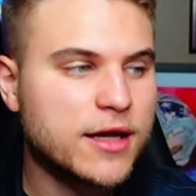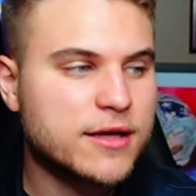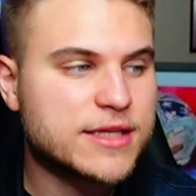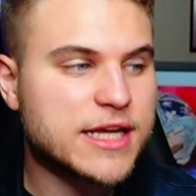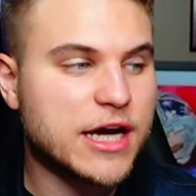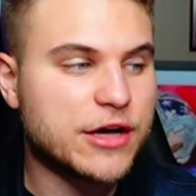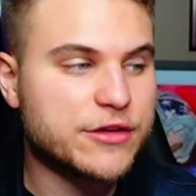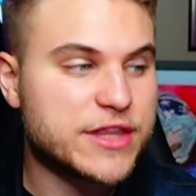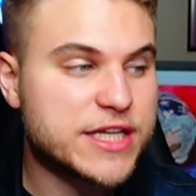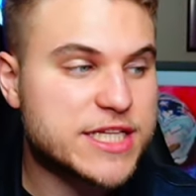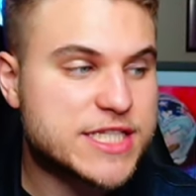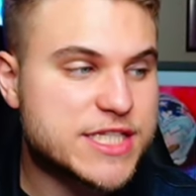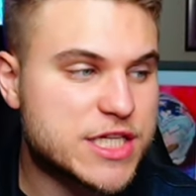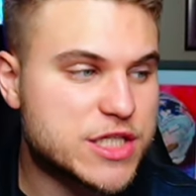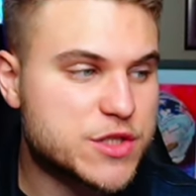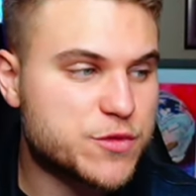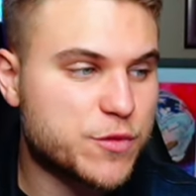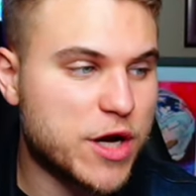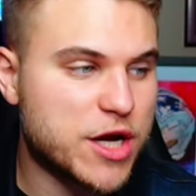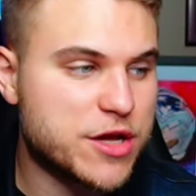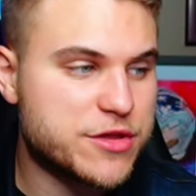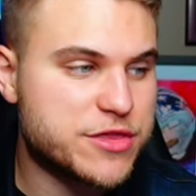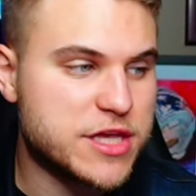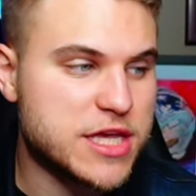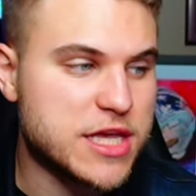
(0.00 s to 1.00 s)
Now, this is
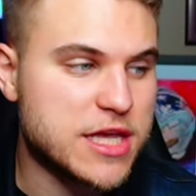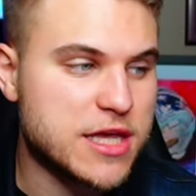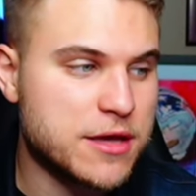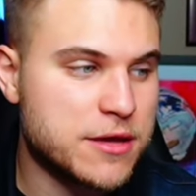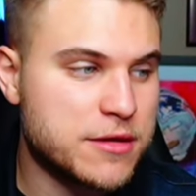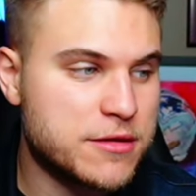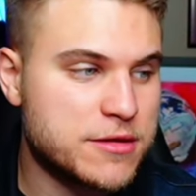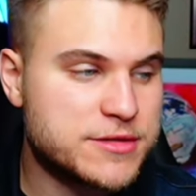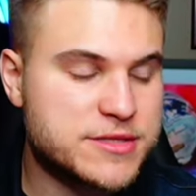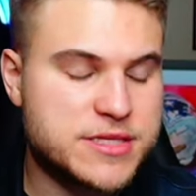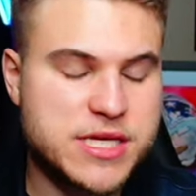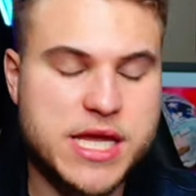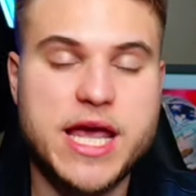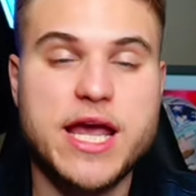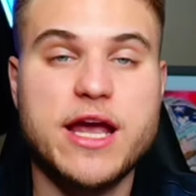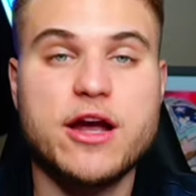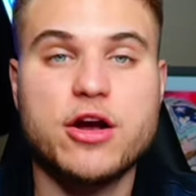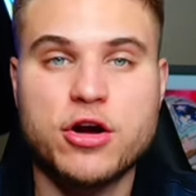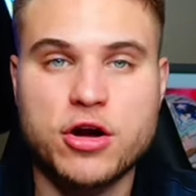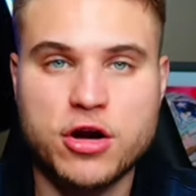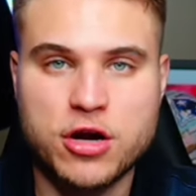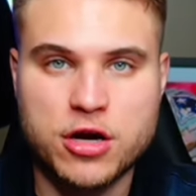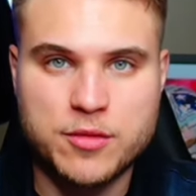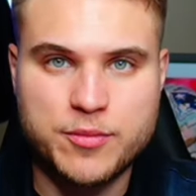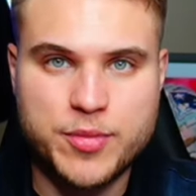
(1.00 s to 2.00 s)
where the
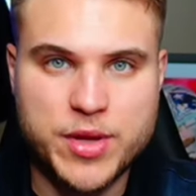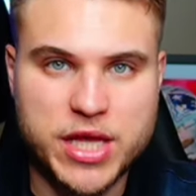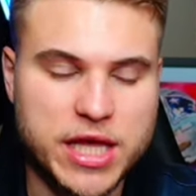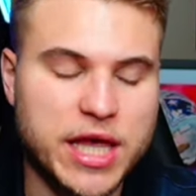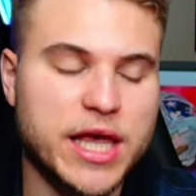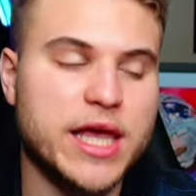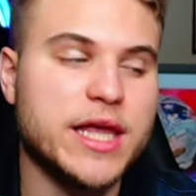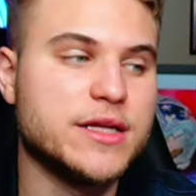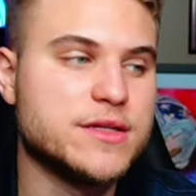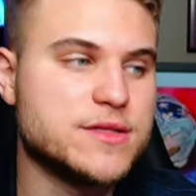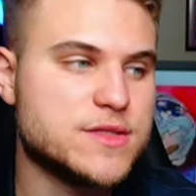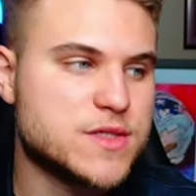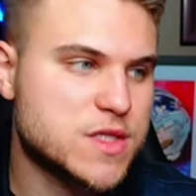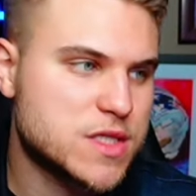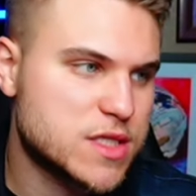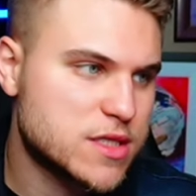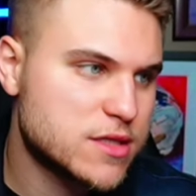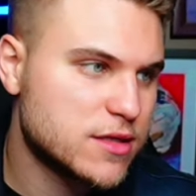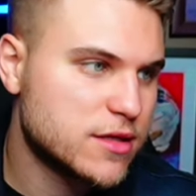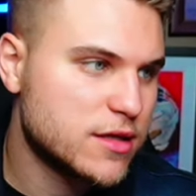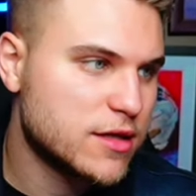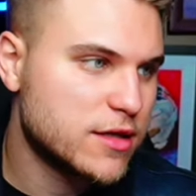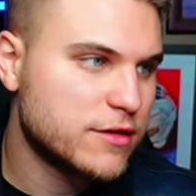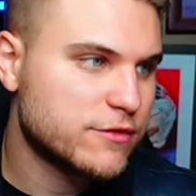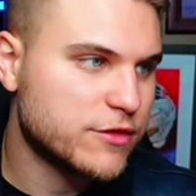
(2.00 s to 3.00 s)
terror begins
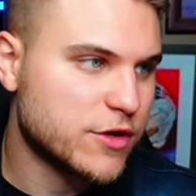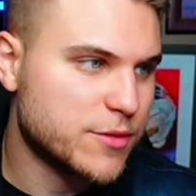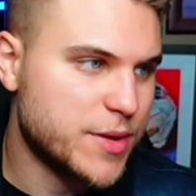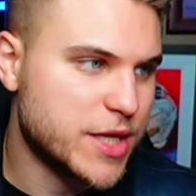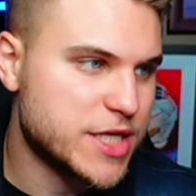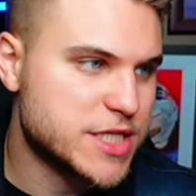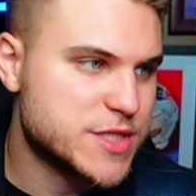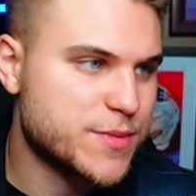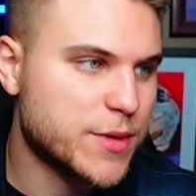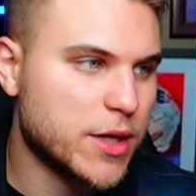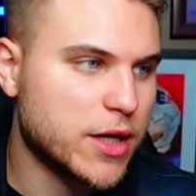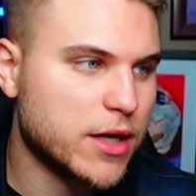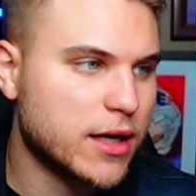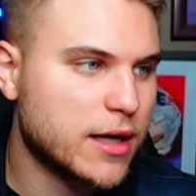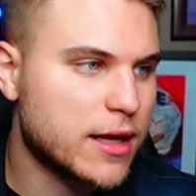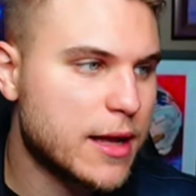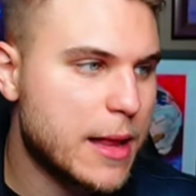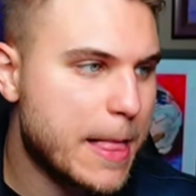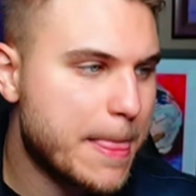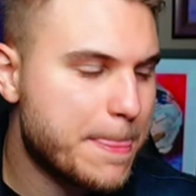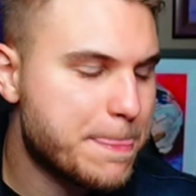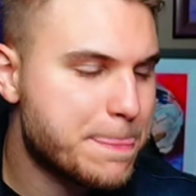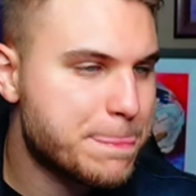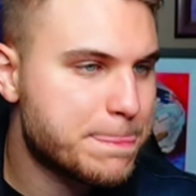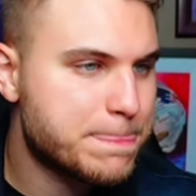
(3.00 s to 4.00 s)
for Pittsburgh.
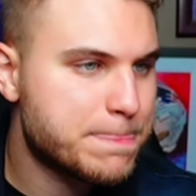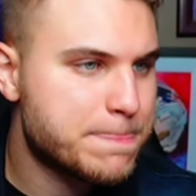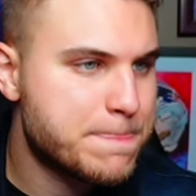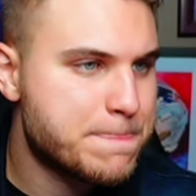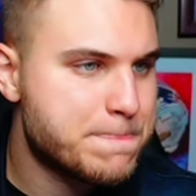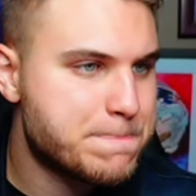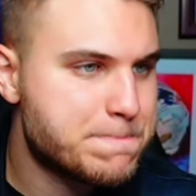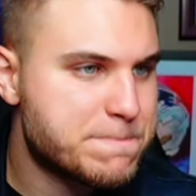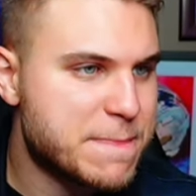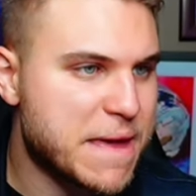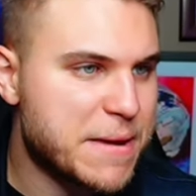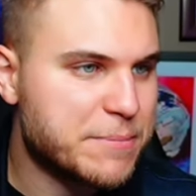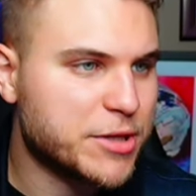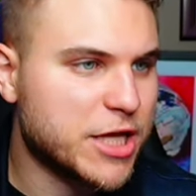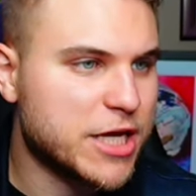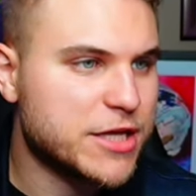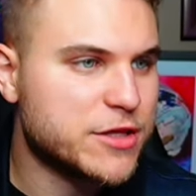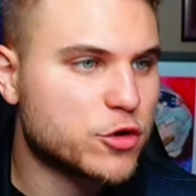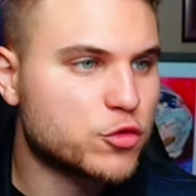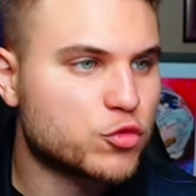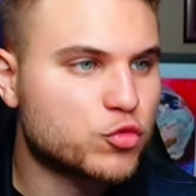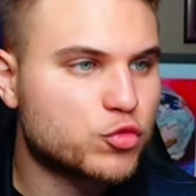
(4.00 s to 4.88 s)
They play the